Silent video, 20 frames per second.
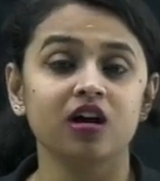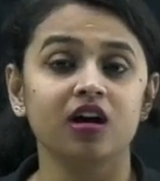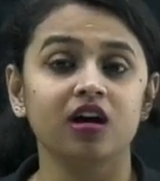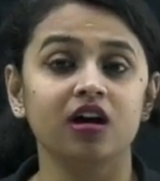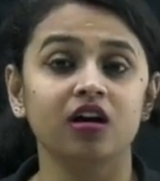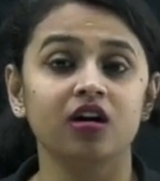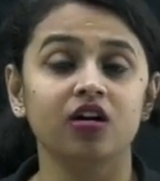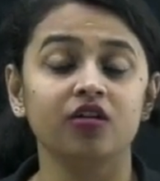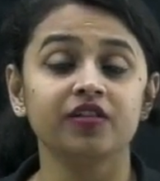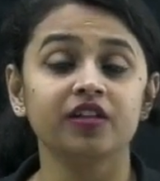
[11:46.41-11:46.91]

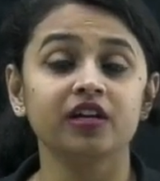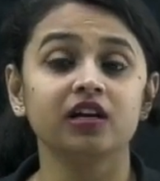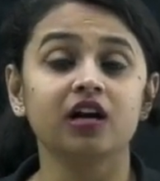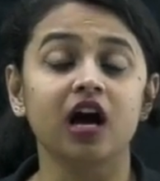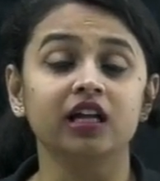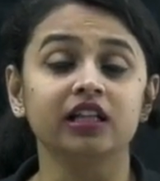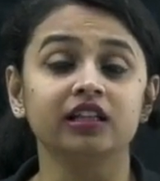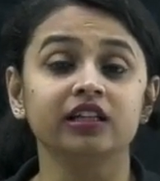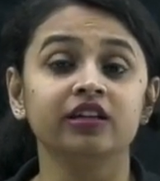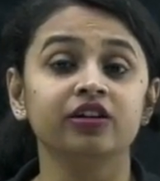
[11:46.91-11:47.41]
of the
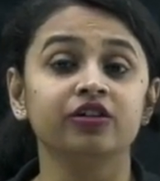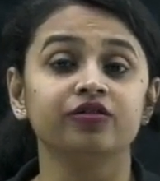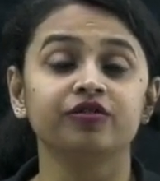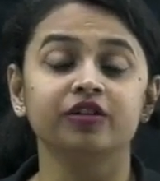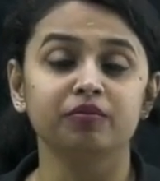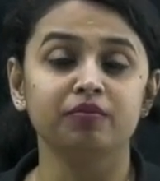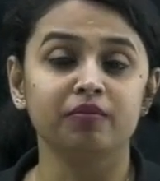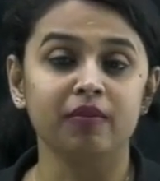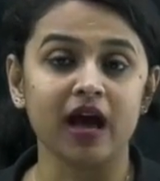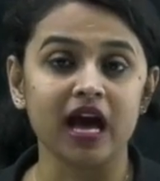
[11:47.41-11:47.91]

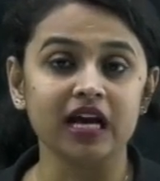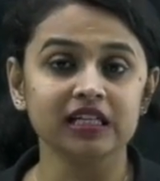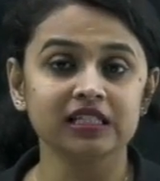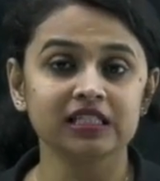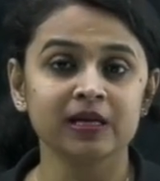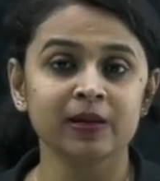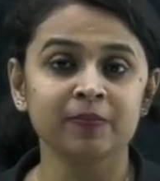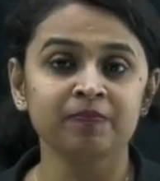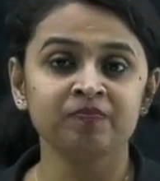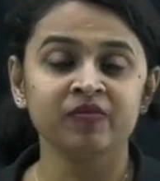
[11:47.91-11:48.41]
Gandhi-Irwin
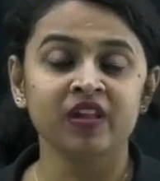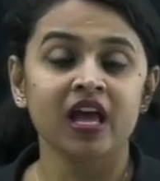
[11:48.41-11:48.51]
Pact.